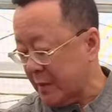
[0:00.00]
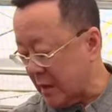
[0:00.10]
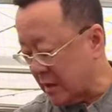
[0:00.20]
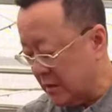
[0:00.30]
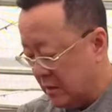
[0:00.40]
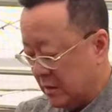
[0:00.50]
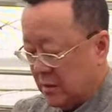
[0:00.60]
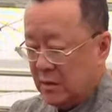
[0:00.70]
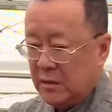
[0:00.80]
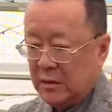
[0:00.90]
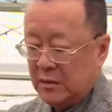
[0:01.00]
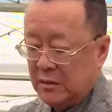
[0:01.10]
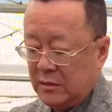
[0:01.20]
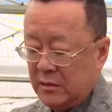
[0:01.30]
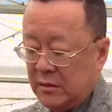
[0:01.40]
pot.
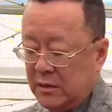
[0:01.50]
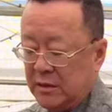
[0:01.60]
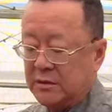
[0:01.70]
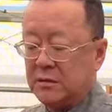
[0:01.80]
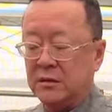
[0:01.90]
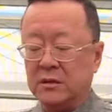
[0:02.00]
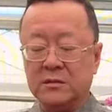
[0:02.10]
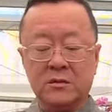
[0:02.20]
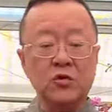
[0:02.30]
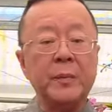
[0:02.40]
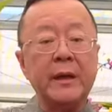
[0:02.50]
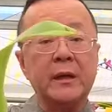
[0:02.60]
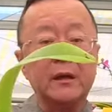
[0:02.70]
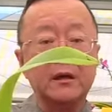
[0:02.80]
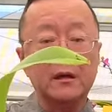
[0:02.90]
This is too big,
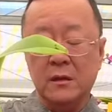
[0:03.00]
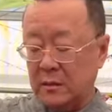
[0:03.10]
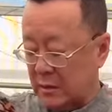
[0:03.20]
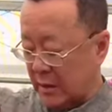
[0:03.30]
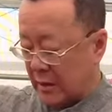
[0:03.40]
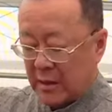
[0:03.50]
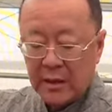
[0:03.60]
okay?